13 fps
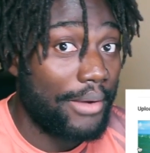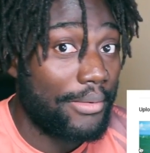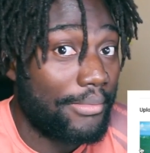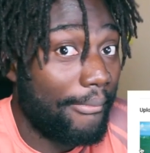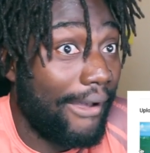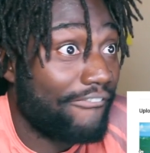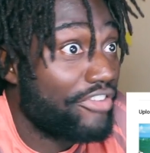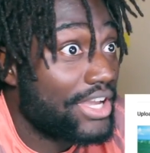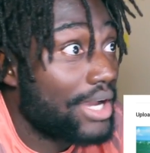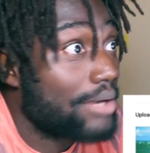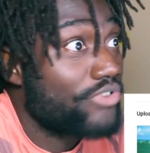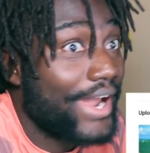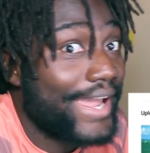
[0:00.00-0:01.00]
I
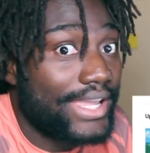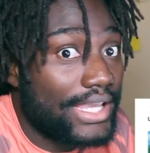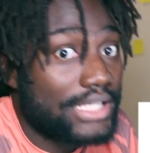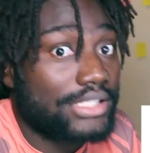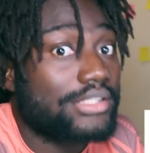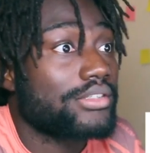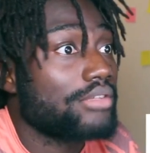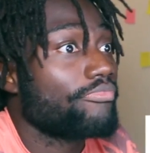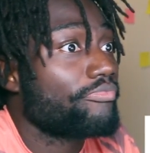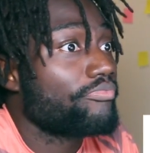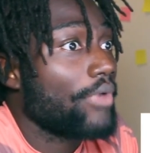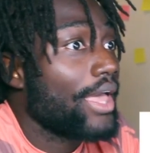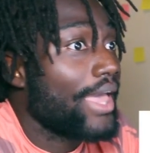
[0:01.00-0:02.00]
think I'm right. It's
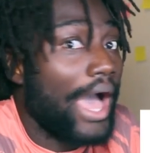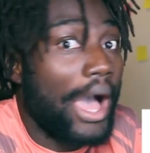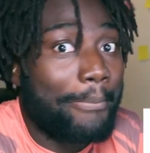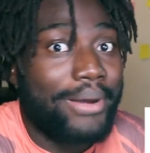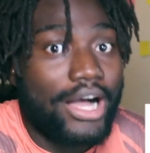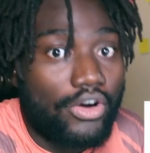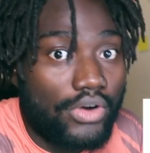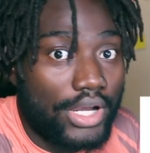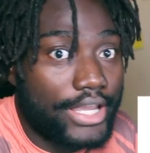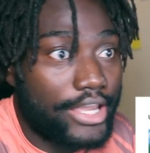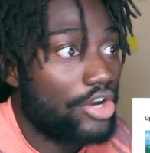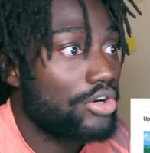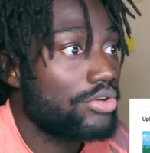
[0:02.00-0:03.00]
about a
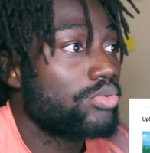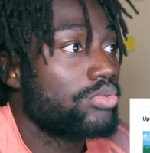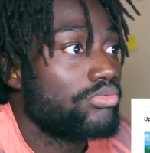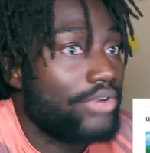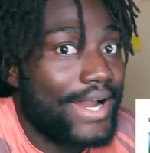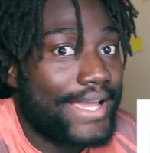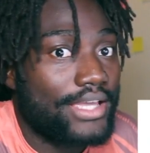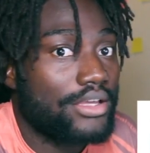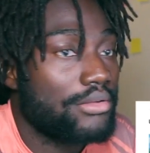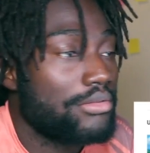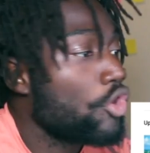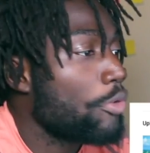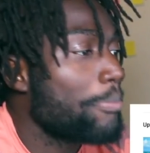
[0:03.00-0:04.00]
girl, right?
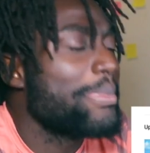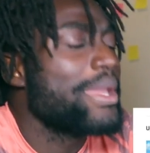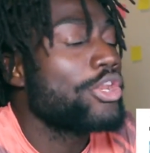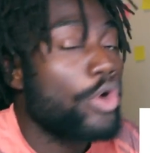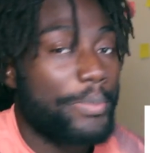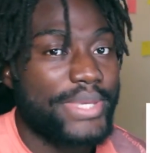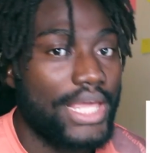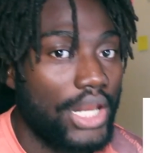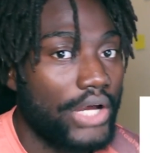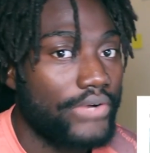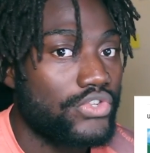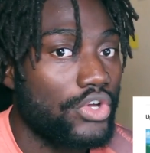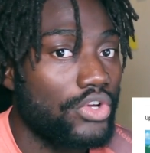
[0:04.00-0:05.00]
Not, may not be a
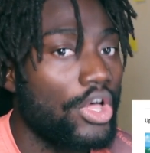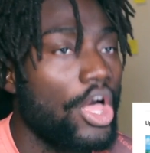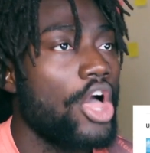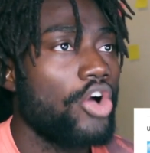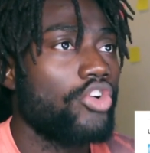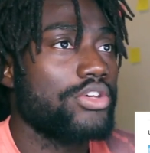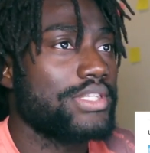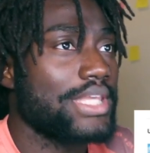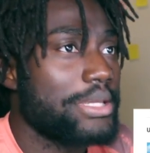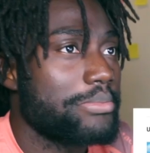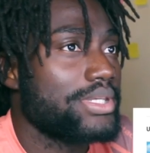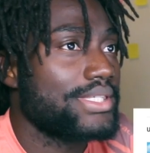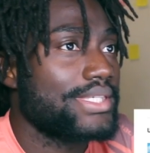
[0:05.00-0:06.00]
love song, because
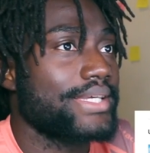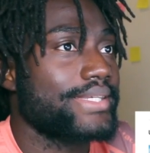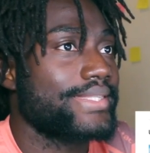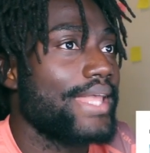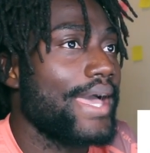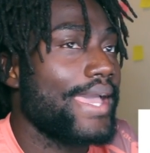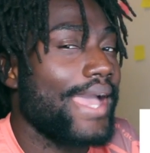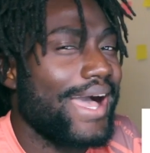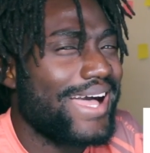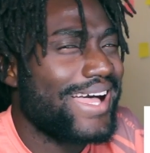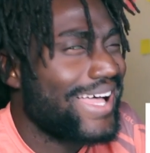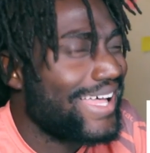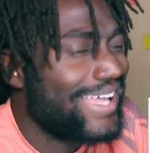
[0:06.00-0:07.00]
it being 6ix9ine,
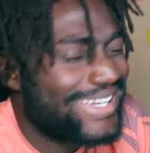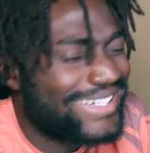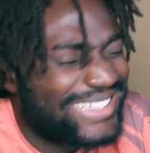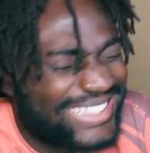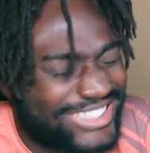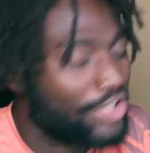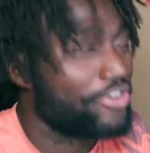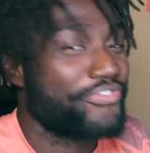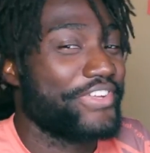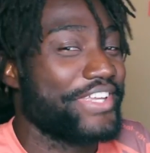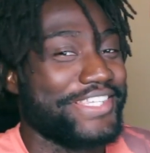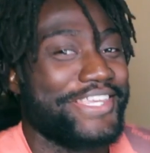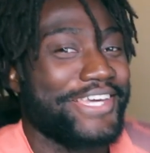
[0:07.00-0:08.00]
I don't
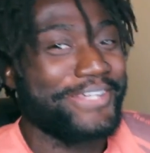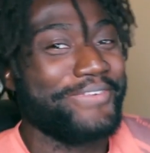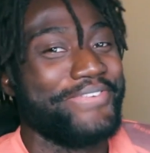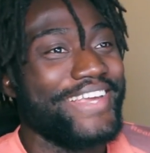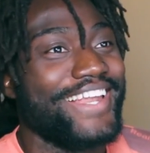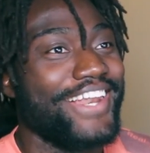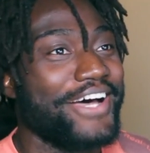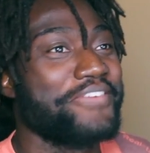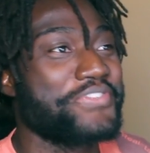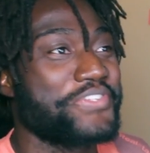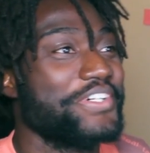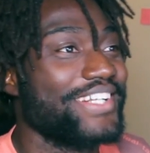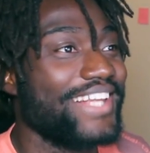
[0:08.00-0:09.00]
think it's gonna be a love
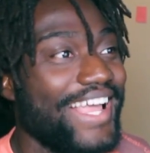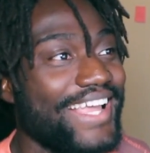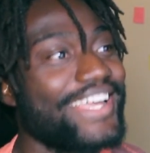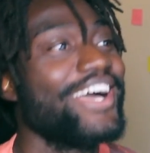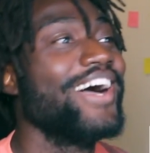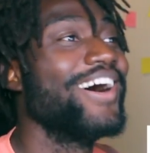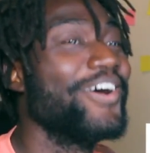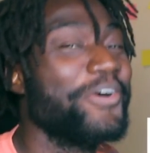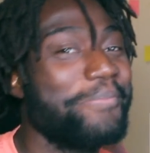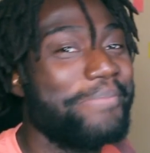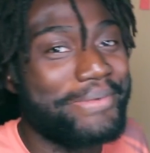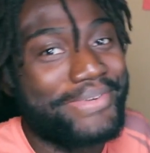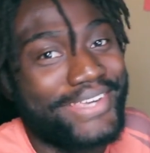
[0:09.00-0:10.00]
song like,
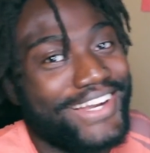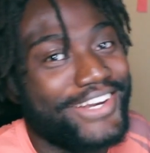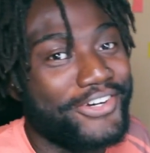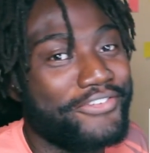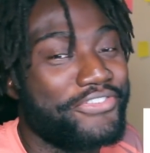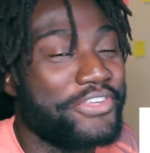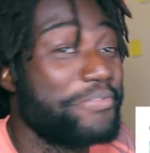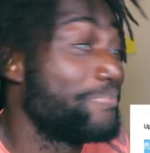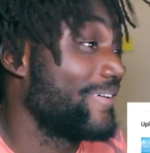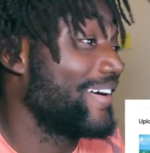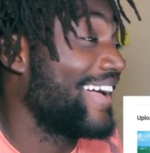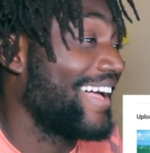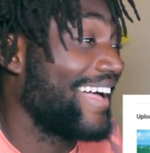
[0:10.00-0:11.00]
oh baby, I love you.
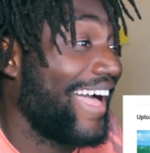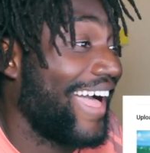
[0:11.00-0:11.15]
But